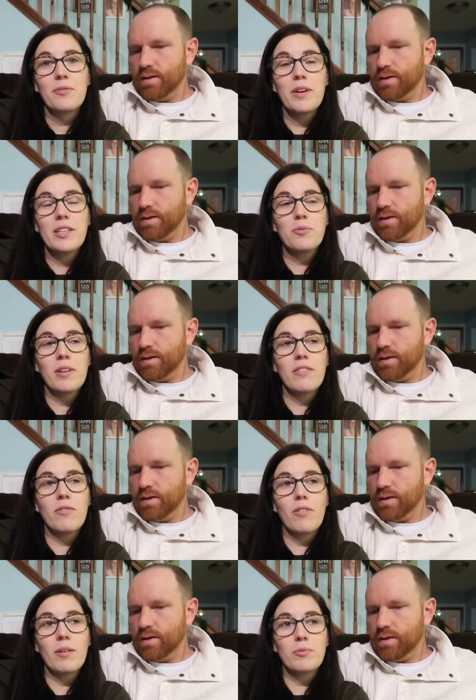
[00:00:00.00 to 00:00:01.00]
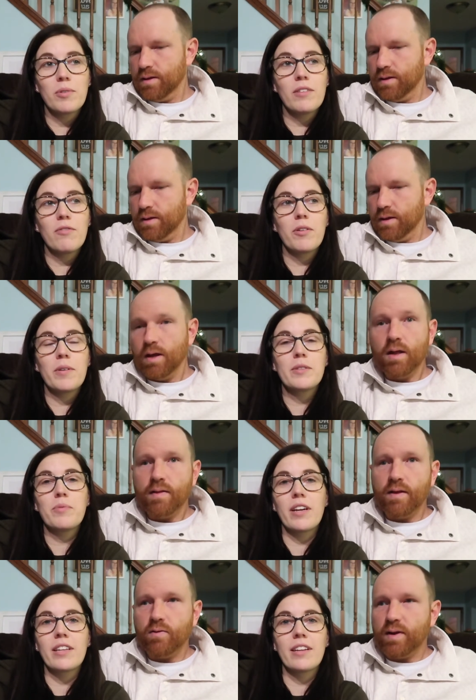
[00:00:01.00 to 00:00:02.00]
Speaker 1: week 24. I'm 24 weeks
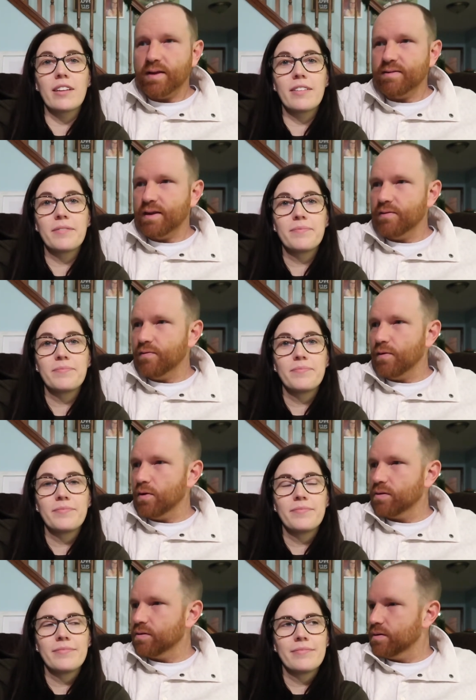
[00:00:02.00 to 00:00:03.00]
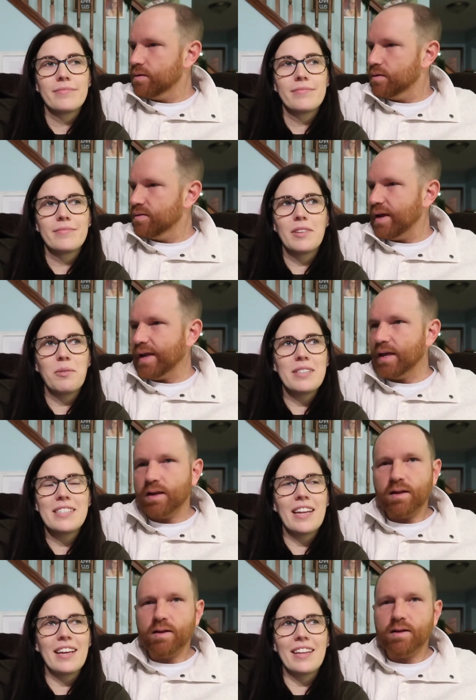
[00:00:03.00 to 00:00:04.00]
pregnant. That's what
Speaker 2: I said first. Second. No, it's
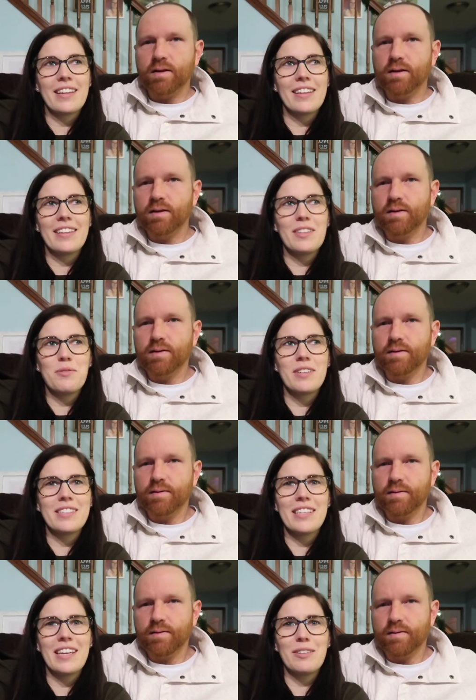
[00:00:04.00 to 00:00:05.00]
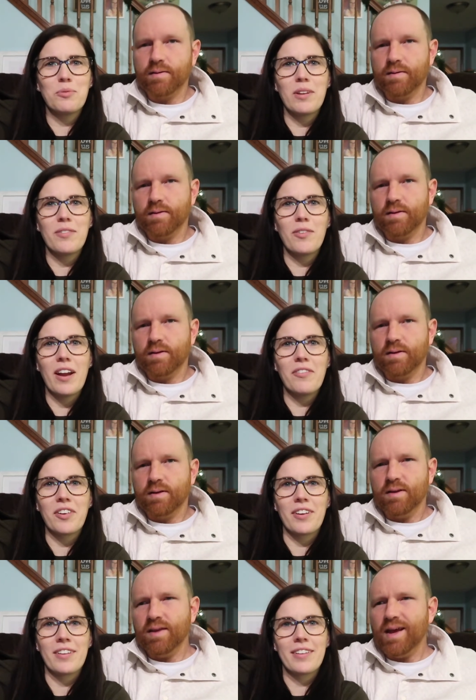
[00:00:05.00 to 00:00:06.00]
Speaker 1: not. You didn't say 24
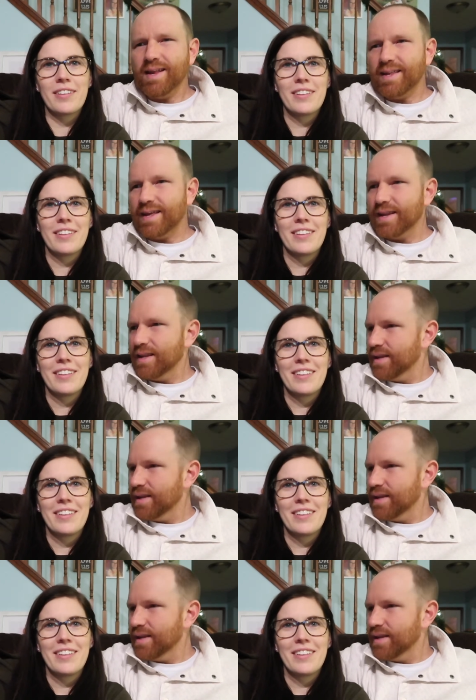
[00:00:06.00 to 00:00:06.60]
ever.
Speaker 2: Yeah, I did.